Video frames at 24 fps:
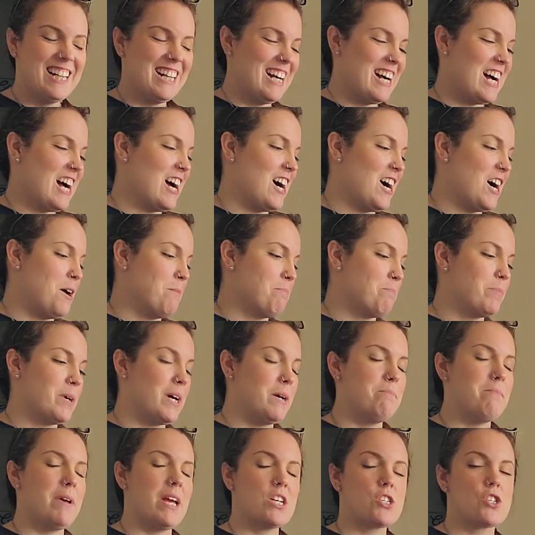But
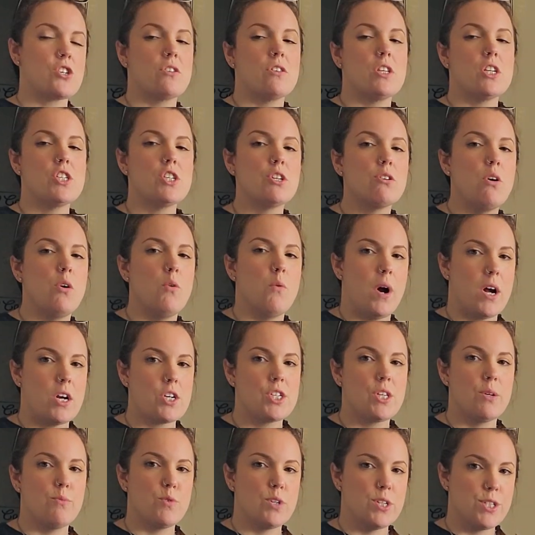make sure that you don't wash
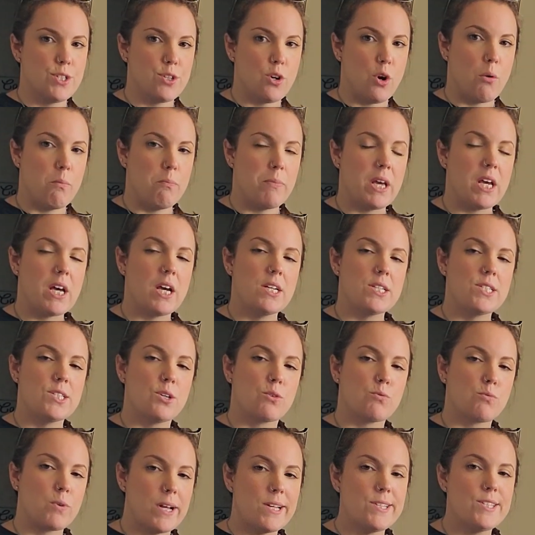them with soap, because the
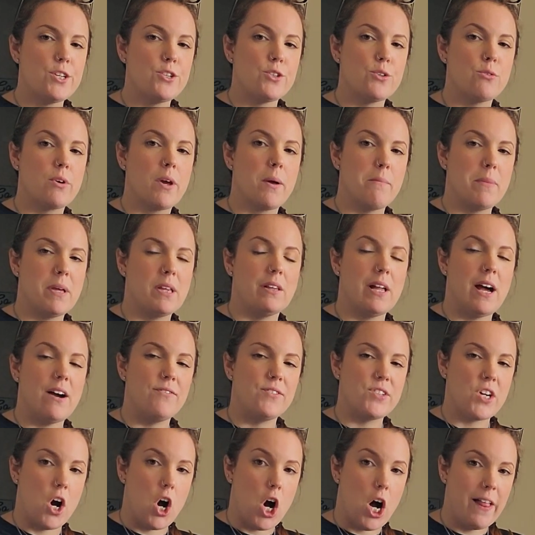residue can be
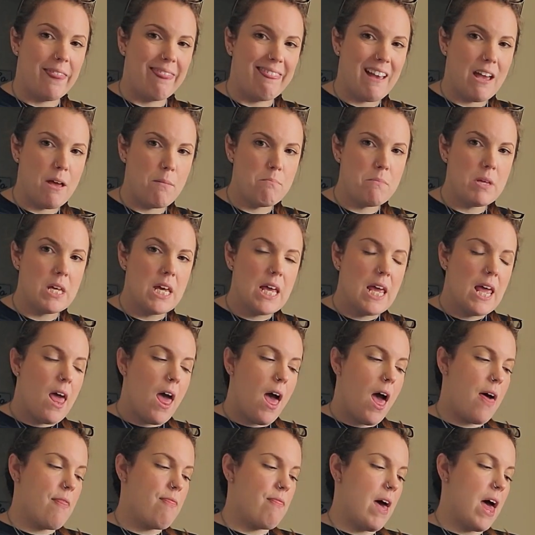left on them
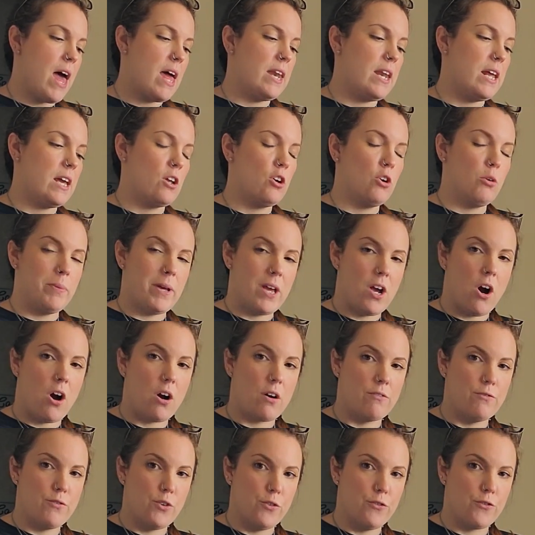and then it'll be
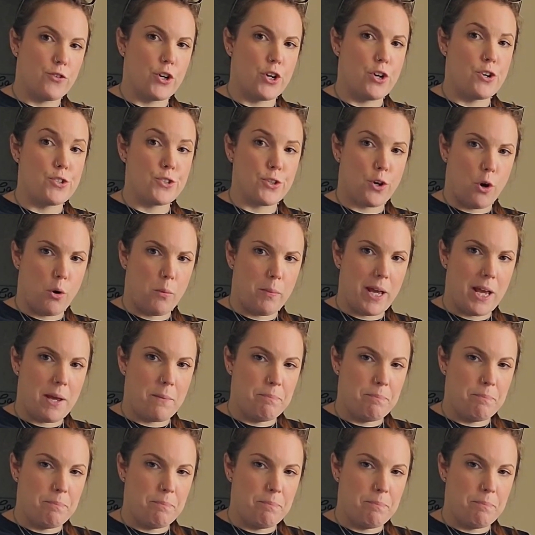harmful for your scoby.